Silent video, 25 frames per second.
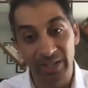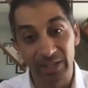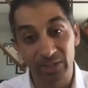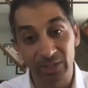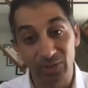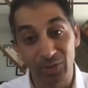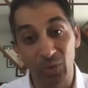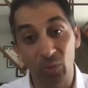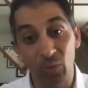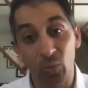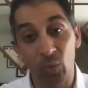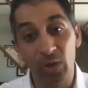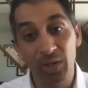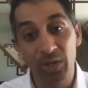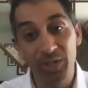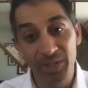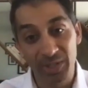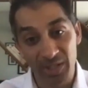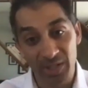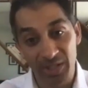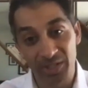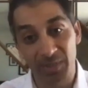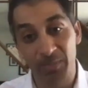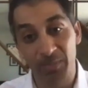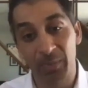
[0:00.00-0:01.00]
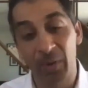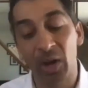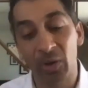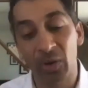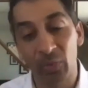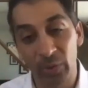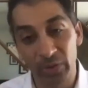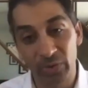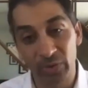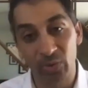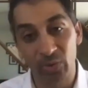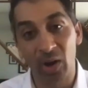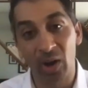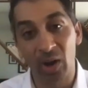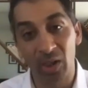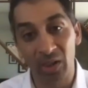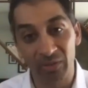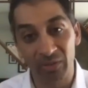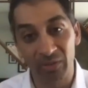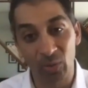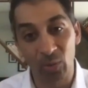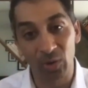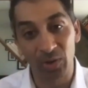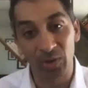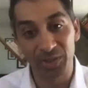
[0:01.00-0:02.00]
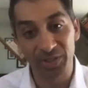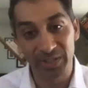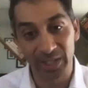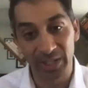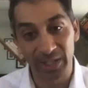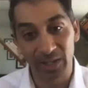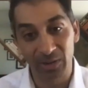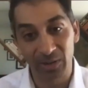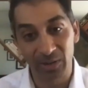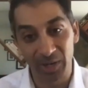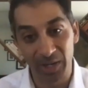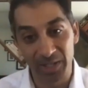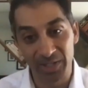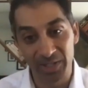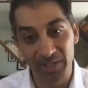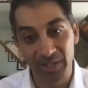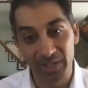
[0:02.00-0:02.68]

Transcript: actually worsens upon withdrawal of oral steroids.